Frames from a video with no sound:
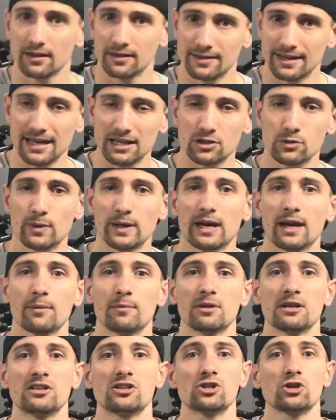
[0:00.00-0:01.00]
next week I'm
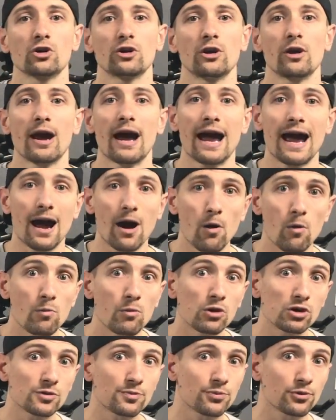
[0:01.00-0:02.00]
going to show you how
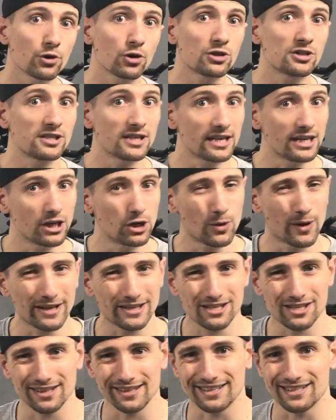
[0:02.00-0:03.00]
much protein you
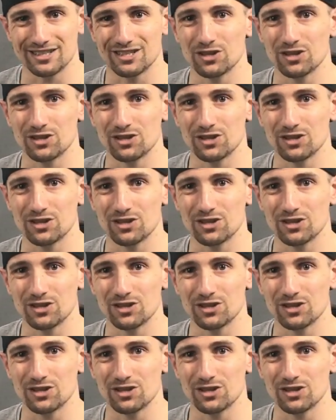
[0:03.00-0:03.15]
actually